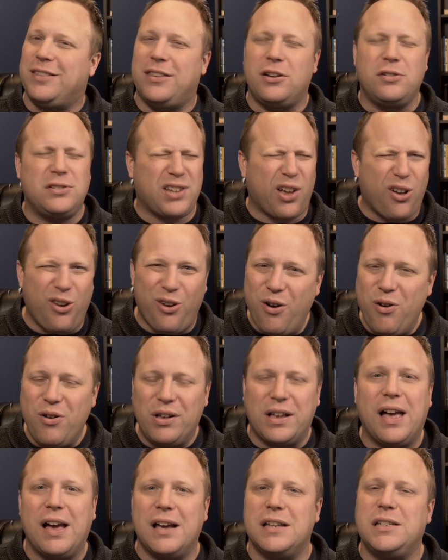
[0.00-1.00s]
There's
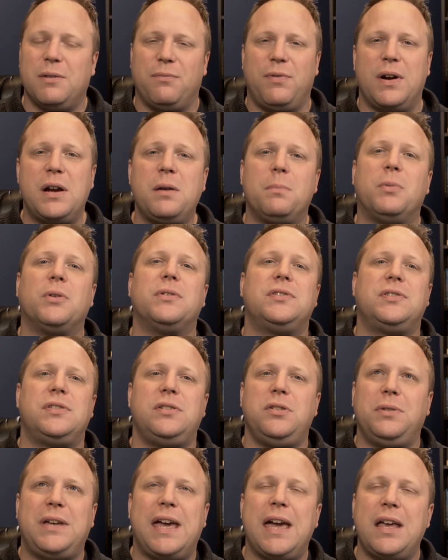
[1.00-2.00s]
all kinds of
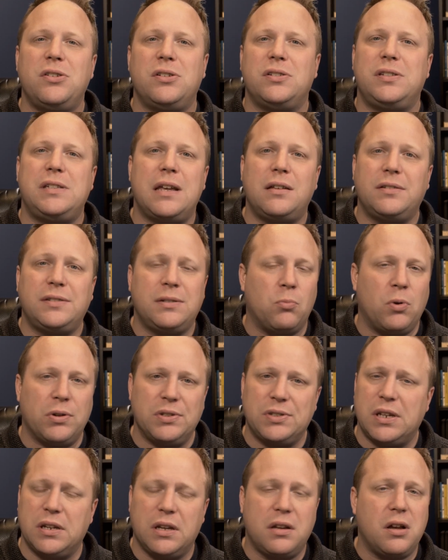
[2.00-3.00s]
variables. You can't just tell someone
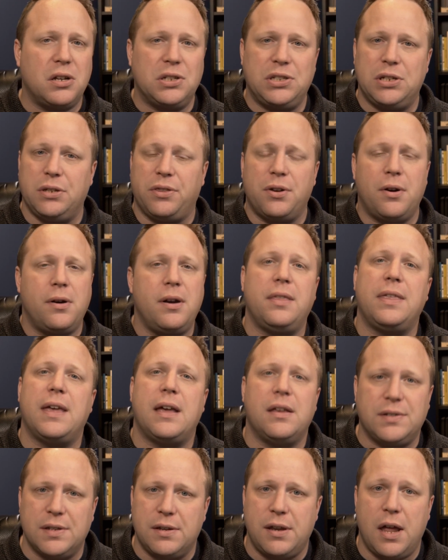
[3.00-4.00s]
it's going to cost you
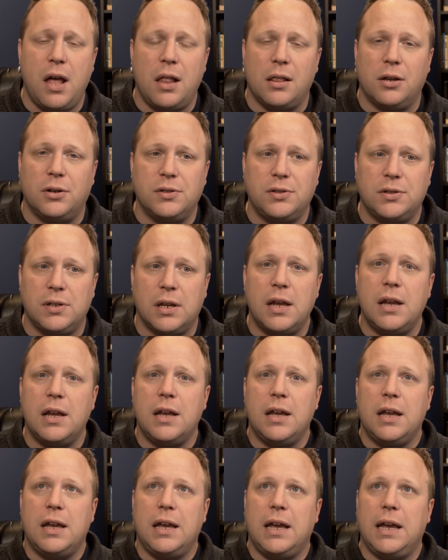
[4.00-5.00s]
$30,000
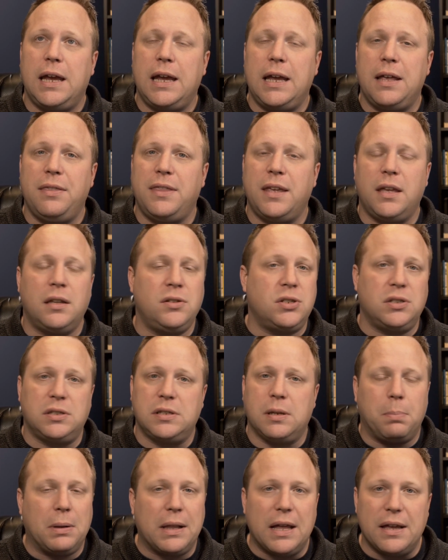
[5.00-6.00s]
and then
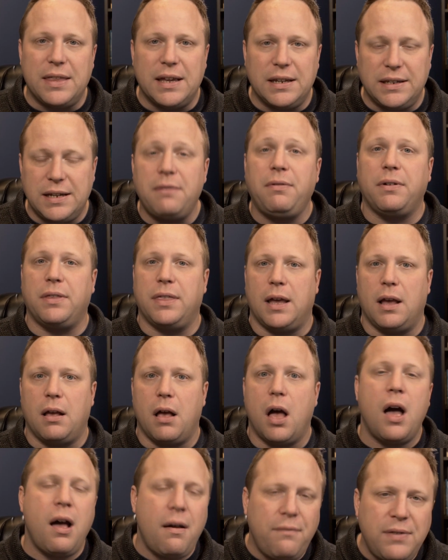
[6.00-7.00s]
just apply that to everything.
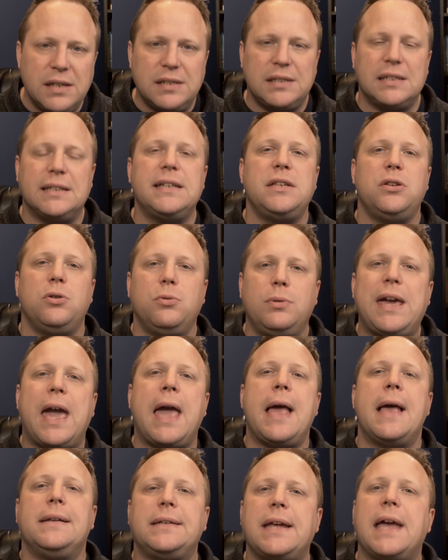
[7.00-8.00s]
Obviously, you
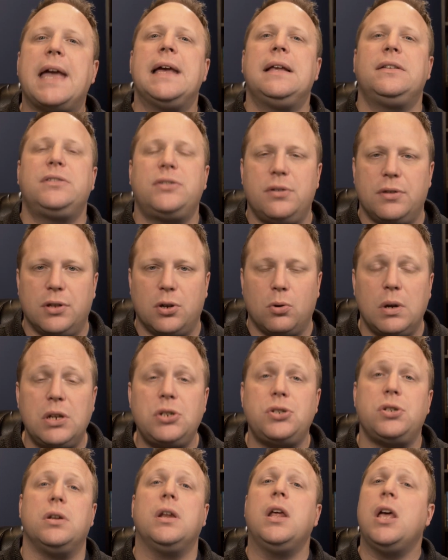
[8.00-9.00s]
can't answer the
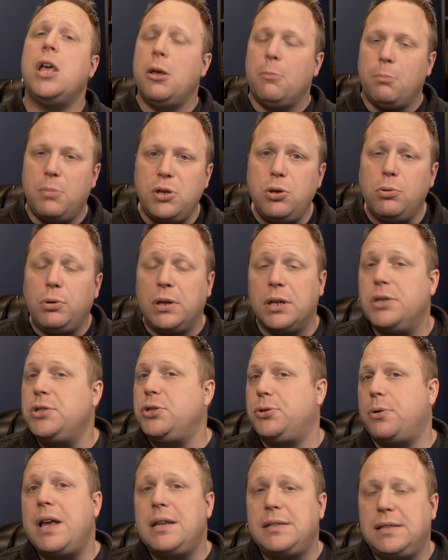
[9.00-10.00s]
question, but you can
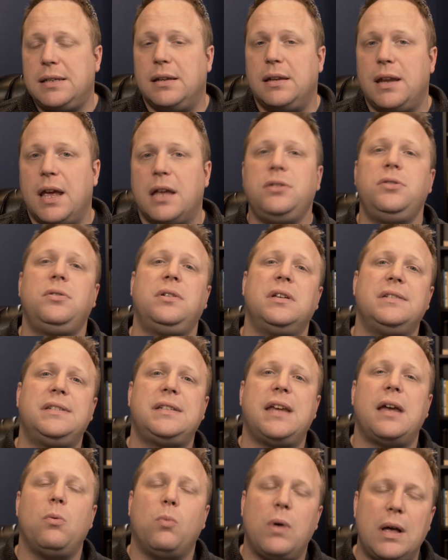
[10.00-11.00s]
address it and you can
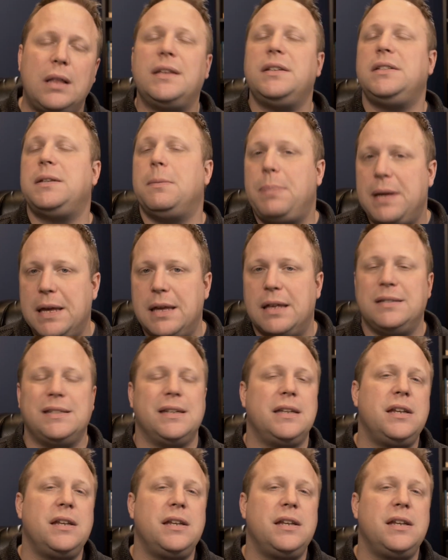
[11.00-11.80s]
say, well, it depends.